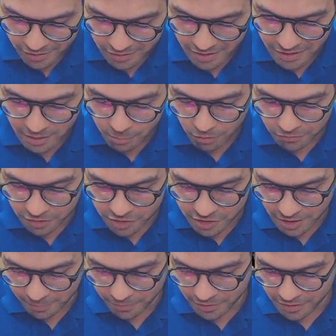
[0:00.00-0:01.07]
The name of the
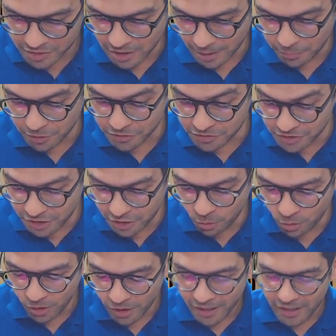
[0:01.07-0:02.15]
chapter is chapter 0,
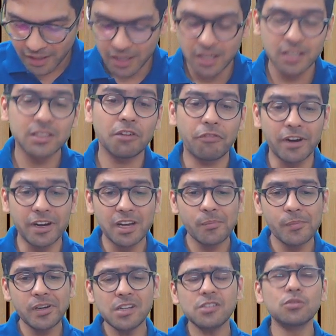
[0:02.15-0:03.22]
the
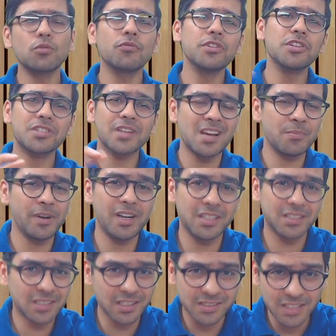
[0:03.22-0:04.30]
fundamentals. So we shall be
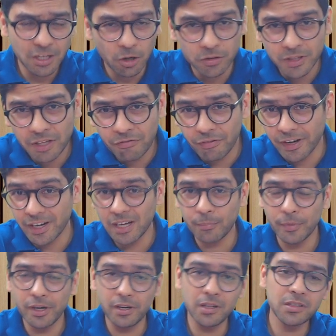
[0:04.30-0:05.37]
discussing on the
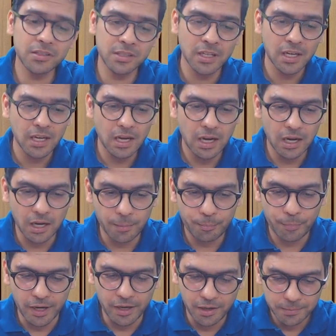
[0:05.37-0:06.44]
fundamentals
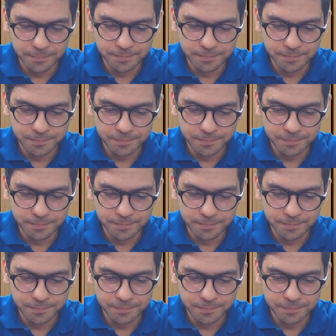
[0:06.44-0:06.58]
part.